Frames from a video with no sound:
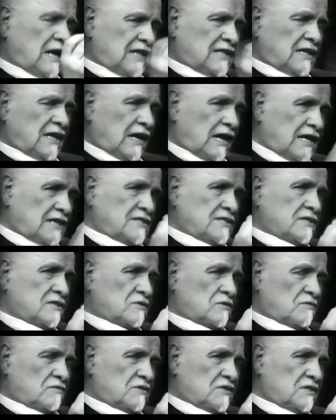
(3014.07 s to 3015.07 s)

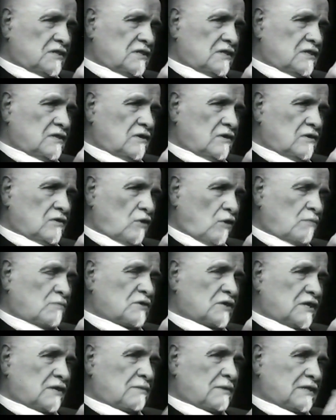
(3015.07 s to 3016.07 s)
analysis of the
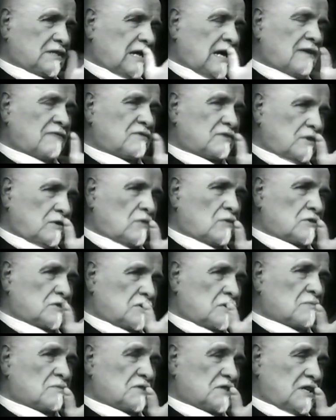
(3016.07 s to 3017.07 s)
object, but after all
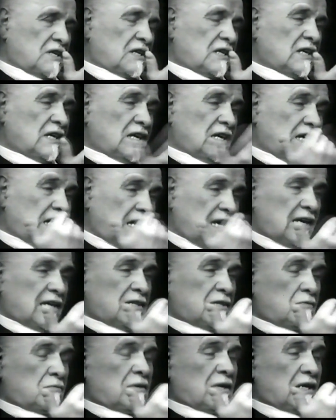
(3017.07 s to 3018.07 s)
something.
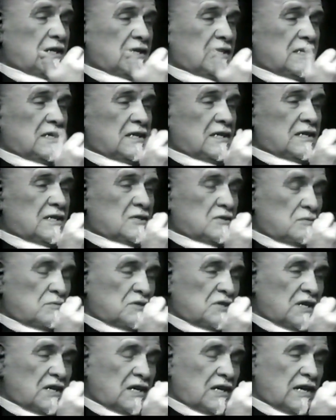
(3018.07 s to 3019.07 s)
And well,
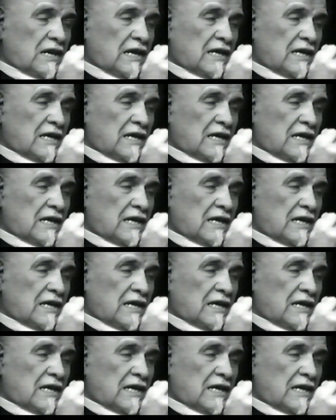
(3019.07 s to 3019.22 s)
something